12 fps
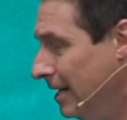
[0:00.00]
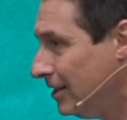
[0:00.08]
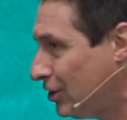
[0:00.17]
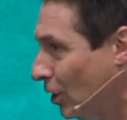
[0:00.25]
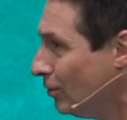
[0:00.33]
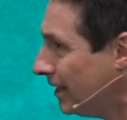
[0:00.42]

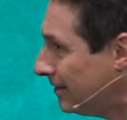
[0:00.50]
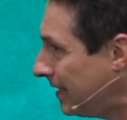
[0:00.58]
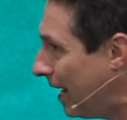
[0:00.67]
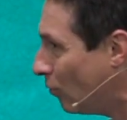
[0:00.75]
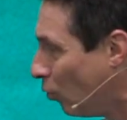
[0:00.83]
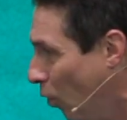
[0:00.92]
so
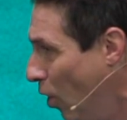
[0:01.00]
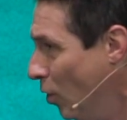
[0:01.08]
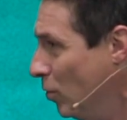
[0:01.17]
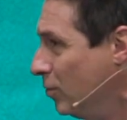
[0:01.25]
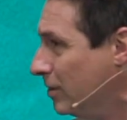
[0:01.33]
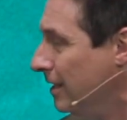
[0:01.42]
that
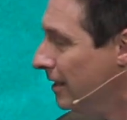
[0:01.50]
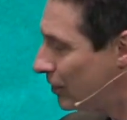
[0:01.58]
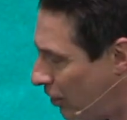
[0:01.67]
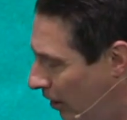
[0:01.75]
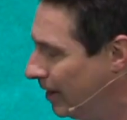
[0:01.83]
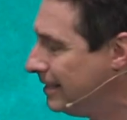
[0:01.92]
wound
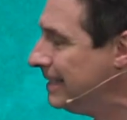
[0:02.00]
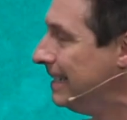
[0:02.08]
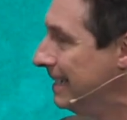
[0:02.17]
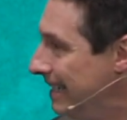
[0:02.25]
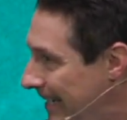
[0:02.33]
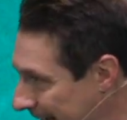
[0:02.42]
could
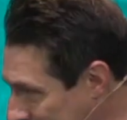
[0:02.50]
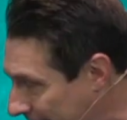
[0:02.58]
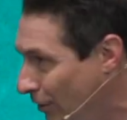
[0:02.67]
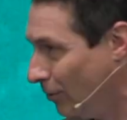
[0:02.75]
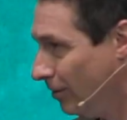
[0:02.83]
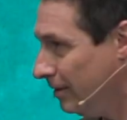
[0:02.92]

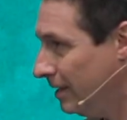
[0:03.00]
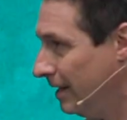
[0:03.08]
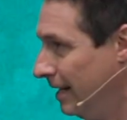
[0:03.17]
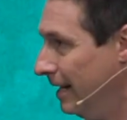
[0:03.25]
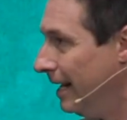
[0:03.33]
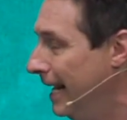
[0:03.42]
heal.
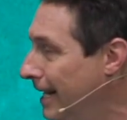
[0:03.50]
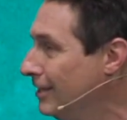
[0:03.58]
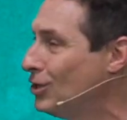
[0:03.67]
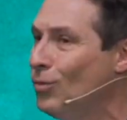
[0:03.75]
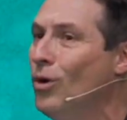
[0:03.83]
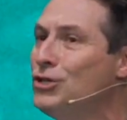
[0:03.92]
He
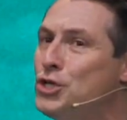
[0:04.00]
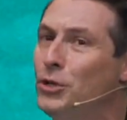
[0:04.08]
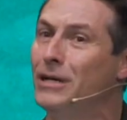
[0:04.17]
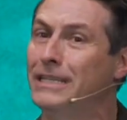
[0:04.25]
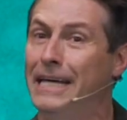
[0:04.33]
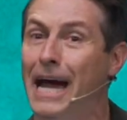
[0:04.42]
doesn't want you
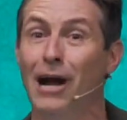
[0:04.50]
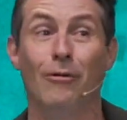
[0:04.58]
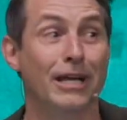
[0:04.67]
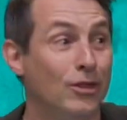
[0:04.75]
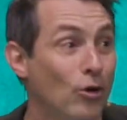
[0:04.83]
to carry the